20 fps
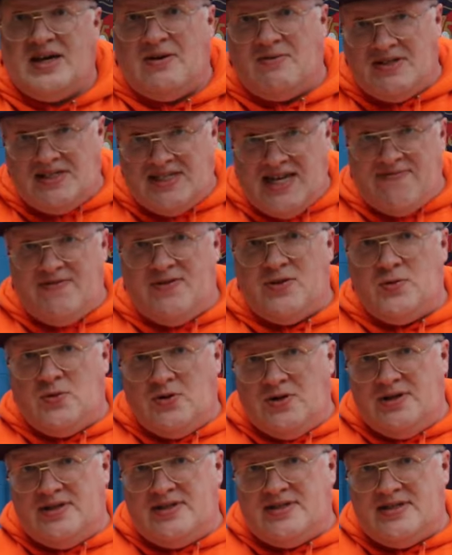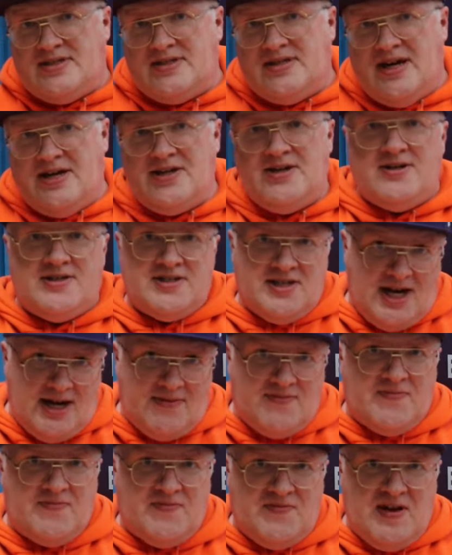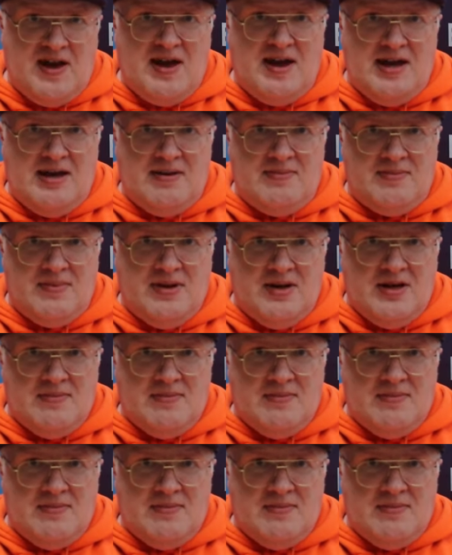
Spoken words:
That was Seventh Woods, 10 years on from fame,